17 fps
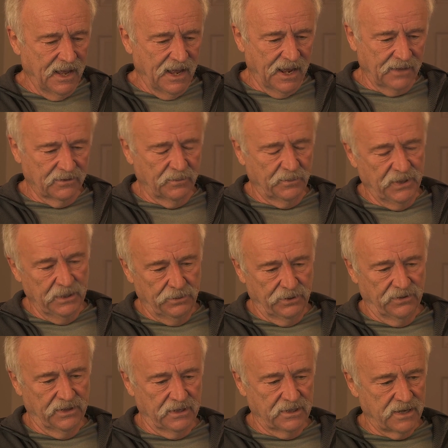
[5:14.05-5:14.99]
And the
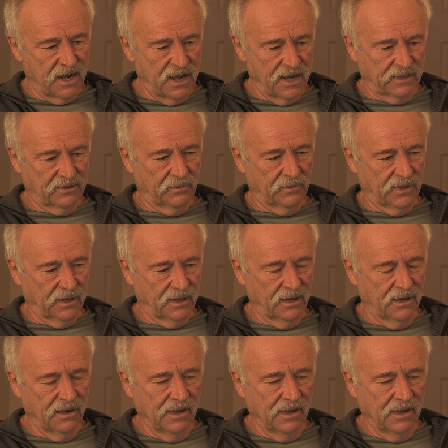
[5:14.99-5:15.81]
people that talk to me,